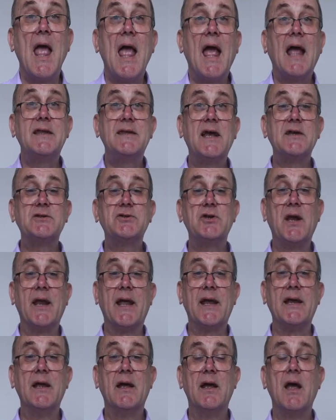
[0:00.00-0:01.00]

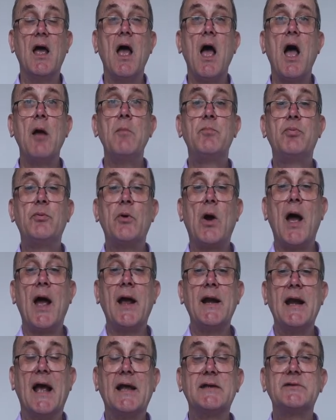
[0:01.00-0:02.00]
Additionally,
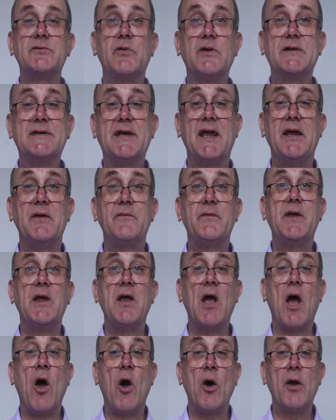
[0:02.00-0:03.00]
OBrien has received
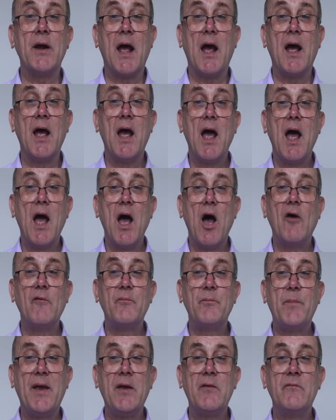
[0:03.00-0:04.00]
the honour
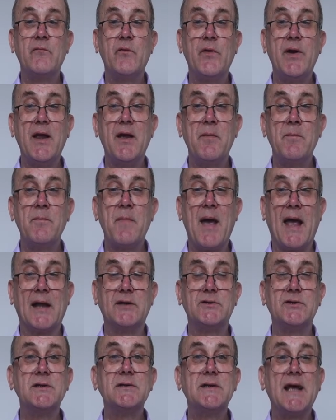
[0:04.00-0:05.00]
of being
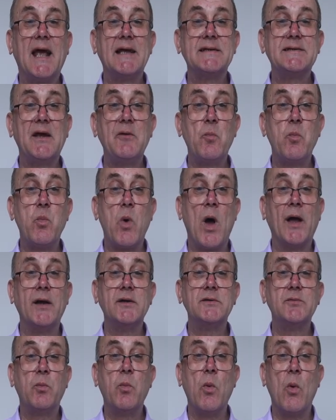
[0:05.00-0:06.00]
reimagined as a
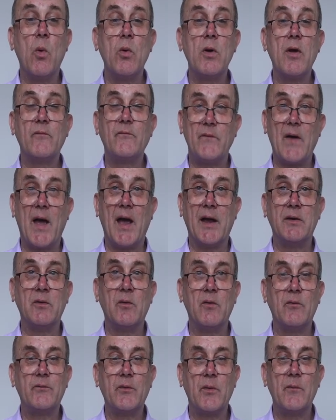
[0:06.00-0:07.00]
White Walker
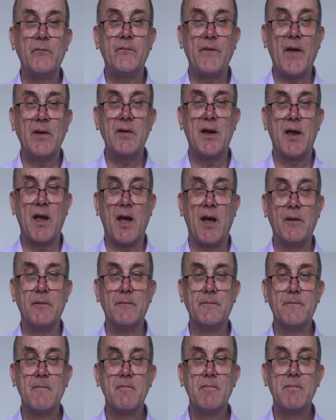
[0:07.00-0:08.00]
Final from Funko.
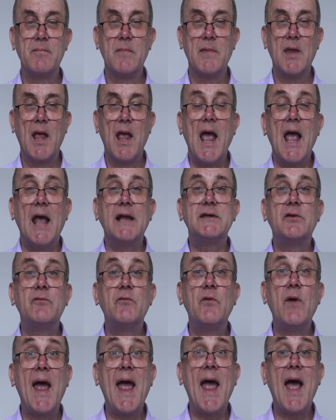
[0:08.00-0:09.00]
It's a
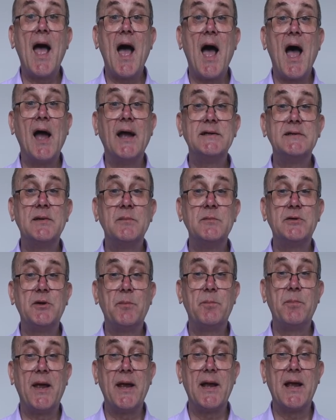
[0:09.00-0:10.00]
rare item to
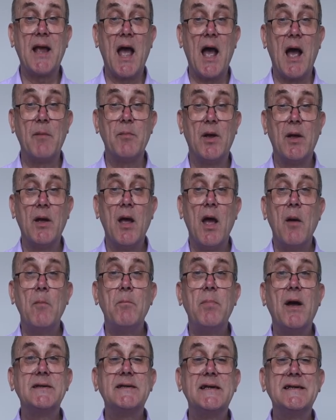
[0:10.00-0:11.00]
pick up,
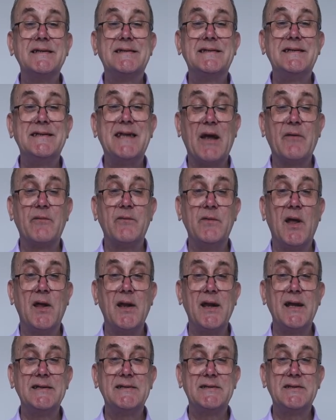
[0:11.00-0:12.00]
but it's
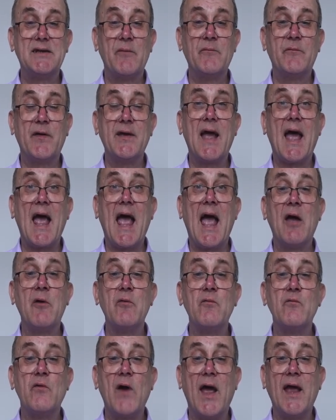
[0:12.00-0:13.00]
definitely something
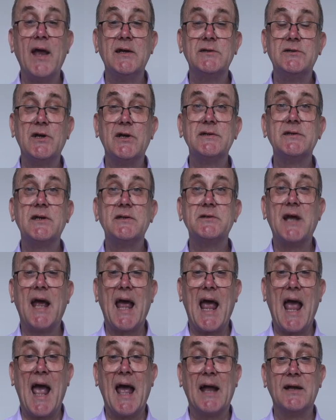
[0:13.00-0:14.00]
outrageous to
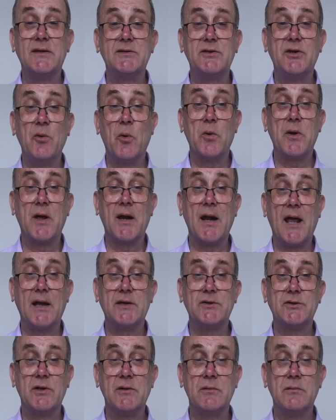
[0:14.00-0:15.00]
add to your
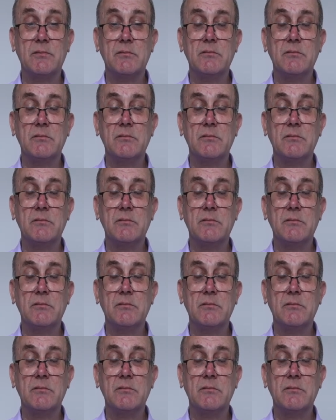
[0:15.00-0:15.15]
collection.